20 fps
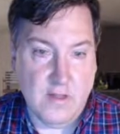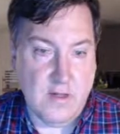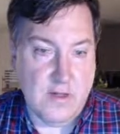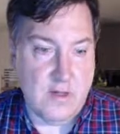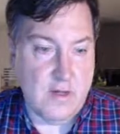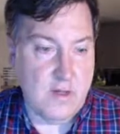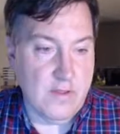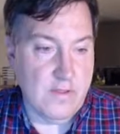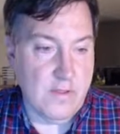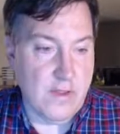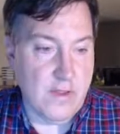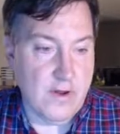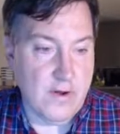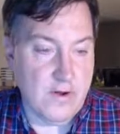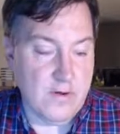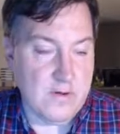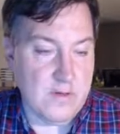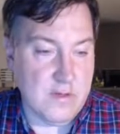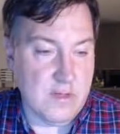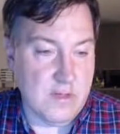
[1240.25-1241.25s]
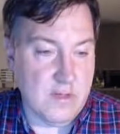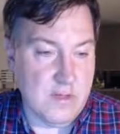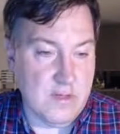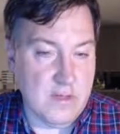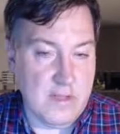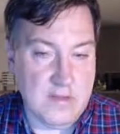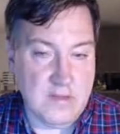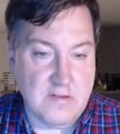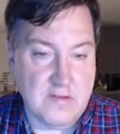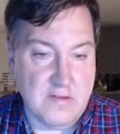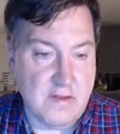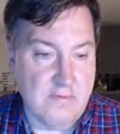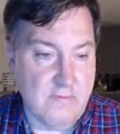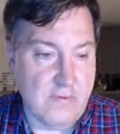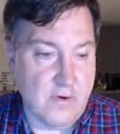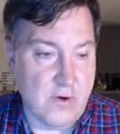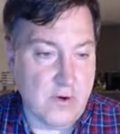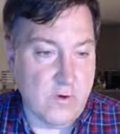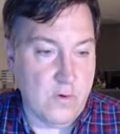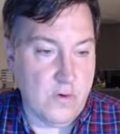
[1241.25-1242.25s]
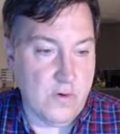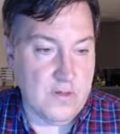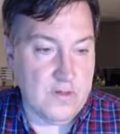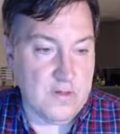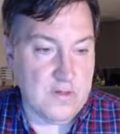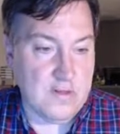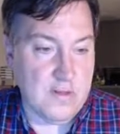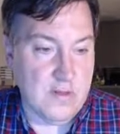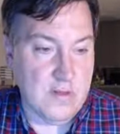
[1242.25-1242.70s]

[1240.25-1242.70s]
on there to get safer coins.